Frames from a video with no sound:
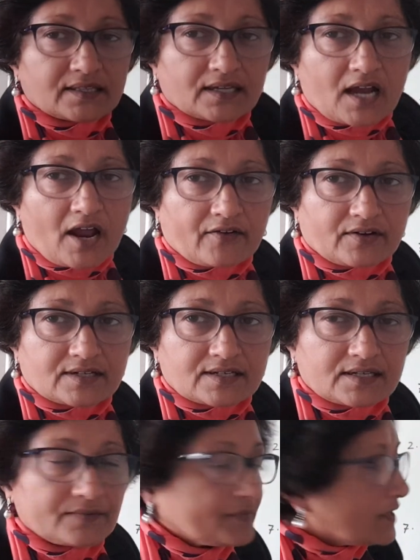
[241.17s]
the
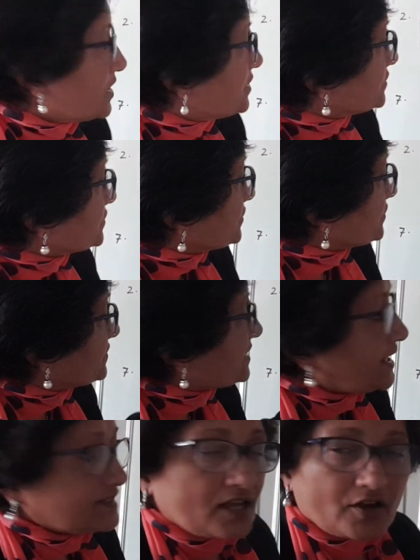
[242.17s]
current. So
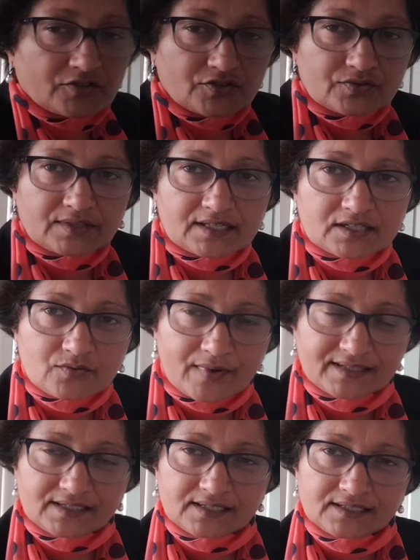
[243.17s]
that's how you do these
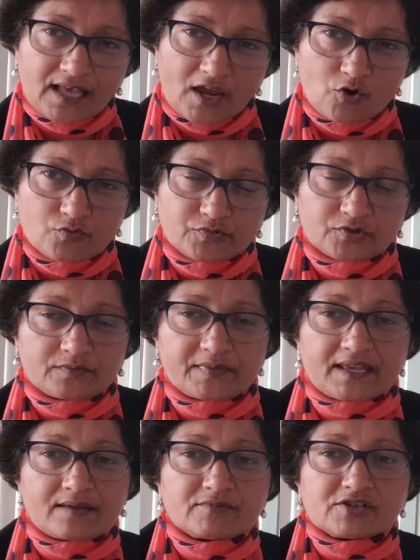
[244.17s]
questions. I hope you'll
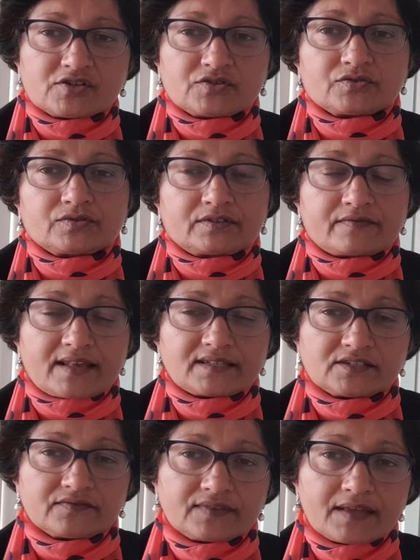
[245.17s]
be able to do the
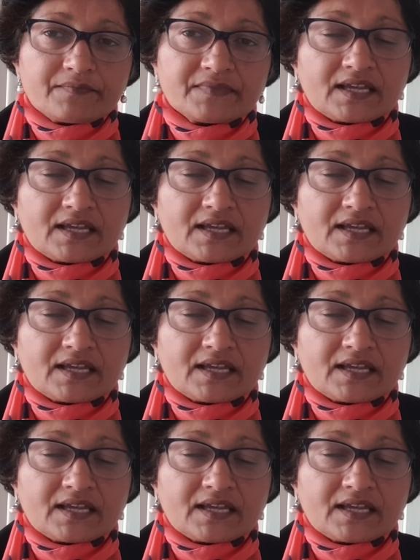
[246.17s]
rest of them.